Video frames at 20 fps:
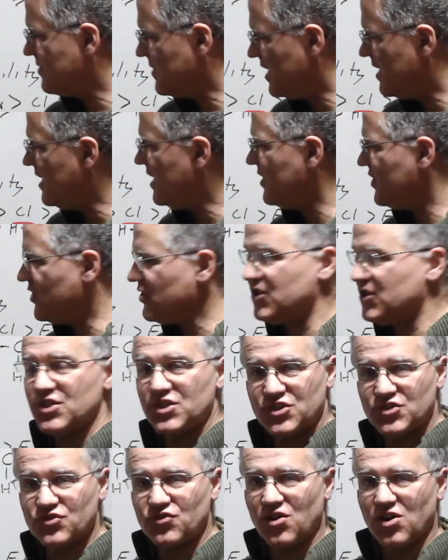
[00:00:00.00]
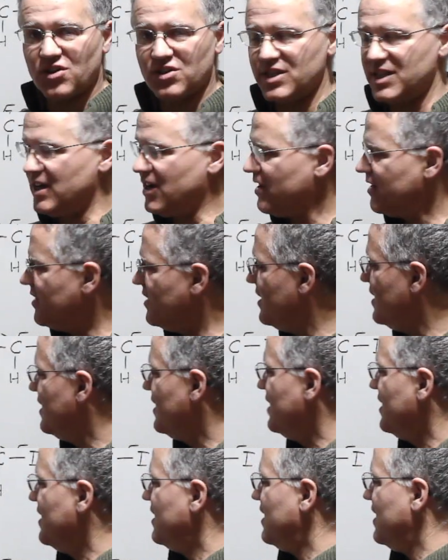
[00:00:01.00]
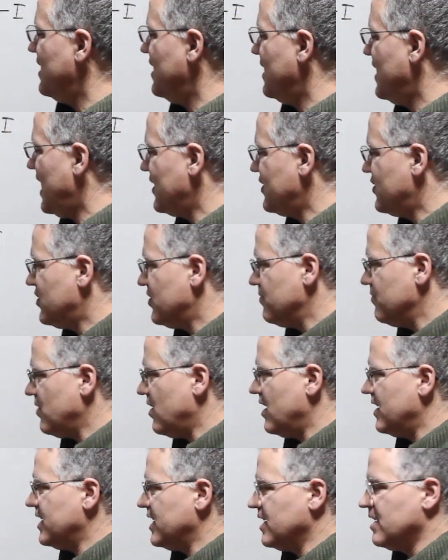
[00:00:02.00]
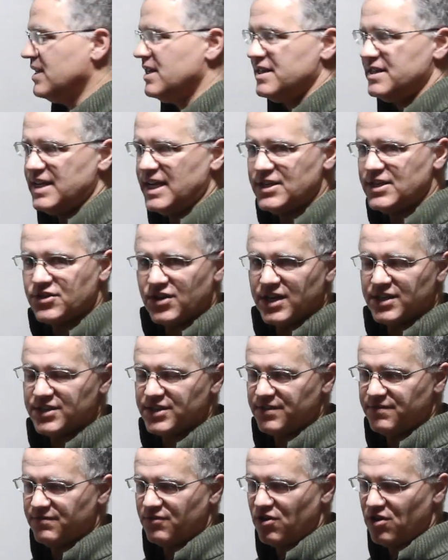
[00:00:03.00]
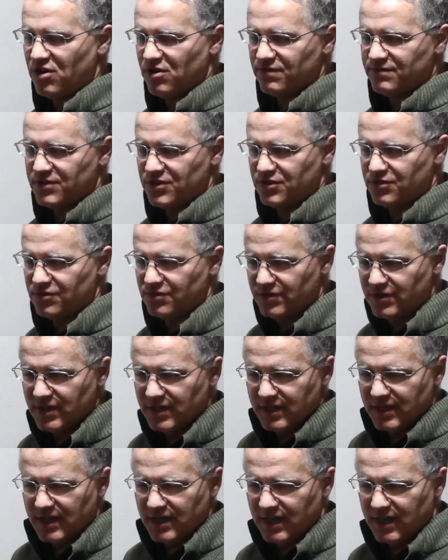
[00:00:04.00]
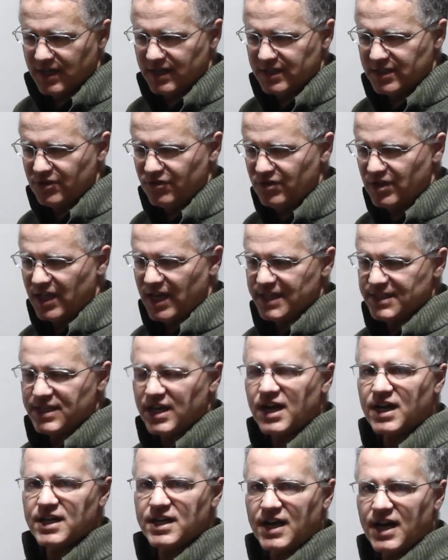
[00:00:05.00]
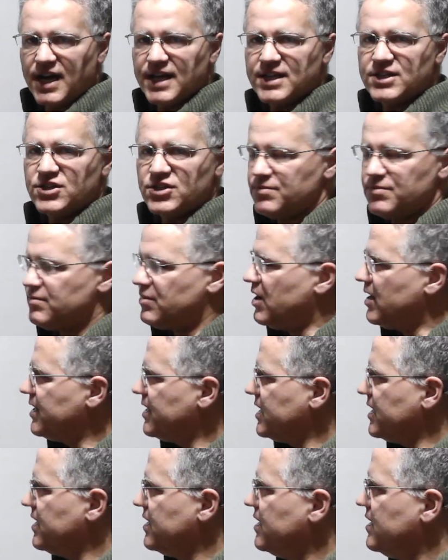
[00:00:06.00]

hinges strongly on uh, hydrogen bonding. Nature has evolved to uh, utilize hydrogen bonding